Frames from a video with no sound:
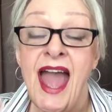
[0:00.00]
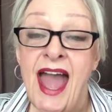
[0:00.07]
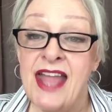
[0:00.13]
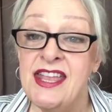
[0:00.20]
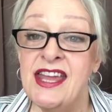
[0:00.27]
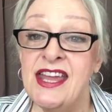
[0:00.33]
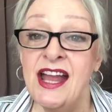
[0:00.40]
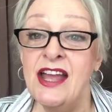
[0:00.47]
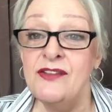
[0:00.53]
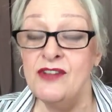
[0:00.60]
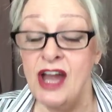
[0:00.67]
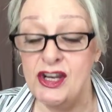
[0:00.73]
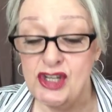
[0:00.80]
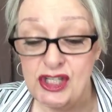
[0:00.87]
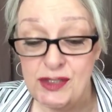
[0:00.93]
And yet
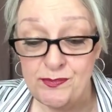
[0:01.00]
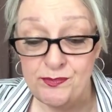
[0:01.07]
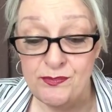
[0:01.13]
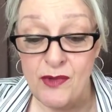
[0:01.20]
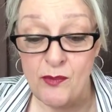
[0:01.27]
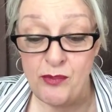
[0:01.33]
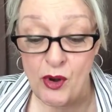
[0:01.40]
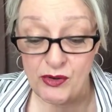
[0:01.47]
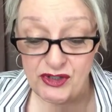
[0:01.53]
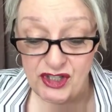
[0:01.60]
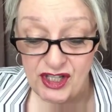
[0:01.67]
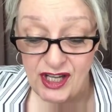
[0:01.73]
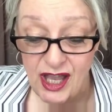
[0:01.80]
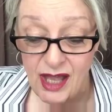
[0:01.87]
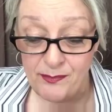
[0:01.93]
I just
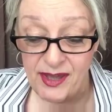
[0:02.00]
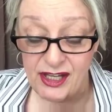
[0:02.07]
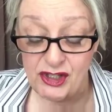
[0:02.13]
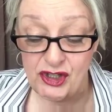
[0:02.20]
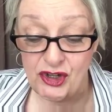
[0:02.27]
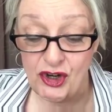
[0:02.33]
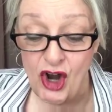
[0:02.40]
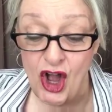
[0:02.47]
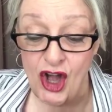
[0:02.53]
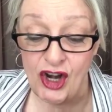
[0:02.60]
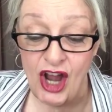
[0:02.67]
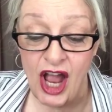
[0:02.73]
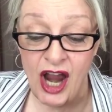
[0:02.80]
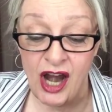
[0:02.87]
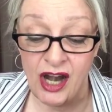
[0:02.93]
posted a picture on
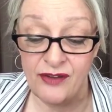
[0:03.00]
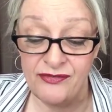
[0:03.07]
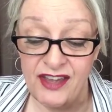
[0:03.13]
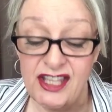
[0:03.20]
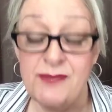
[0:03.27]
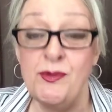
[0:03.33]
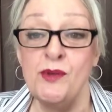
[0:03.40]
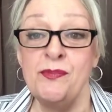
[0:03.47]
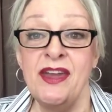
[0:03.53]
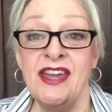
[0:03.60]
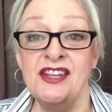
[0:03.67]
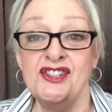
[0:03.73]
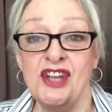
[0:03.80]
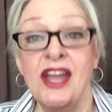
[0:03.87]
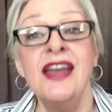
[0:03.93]
our Facebook
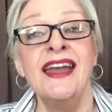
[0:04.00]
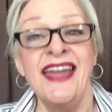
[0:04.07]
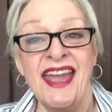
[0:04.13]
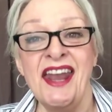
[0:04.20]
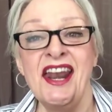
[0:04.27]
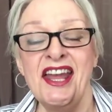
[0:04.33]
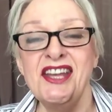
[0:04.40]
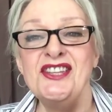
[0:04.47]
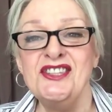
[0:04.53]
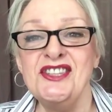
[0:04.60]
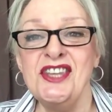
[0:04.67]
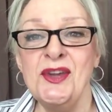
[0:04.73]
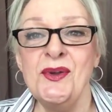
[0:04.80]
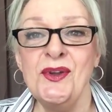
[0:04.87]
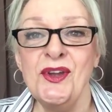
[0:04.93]
page, and I can
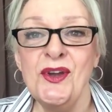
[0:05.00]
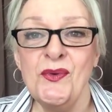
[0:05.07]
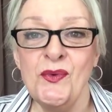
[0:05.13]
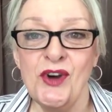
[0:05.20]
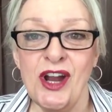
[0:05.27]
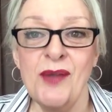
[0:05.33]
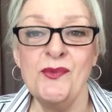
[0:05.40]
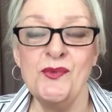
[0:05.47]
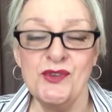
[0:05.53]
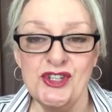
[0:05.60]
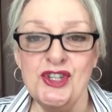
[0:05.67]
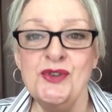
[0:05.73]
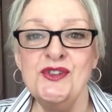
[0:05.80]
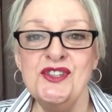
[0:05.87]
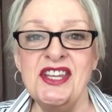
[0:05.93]
see where I was
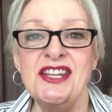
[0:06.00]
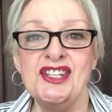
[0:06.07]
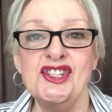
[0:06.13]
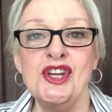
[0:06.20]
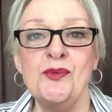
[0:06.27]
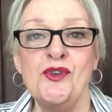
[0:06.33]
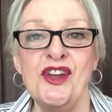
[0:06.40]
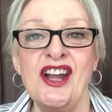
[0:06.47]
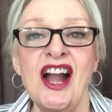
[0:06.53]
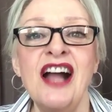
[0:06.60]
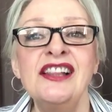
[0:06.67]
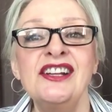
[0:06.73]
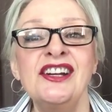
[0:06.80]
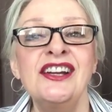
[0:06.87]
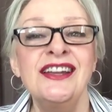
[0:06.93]
using a shimmery
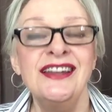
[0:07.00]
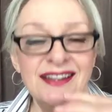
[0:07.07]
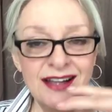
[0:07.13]
color.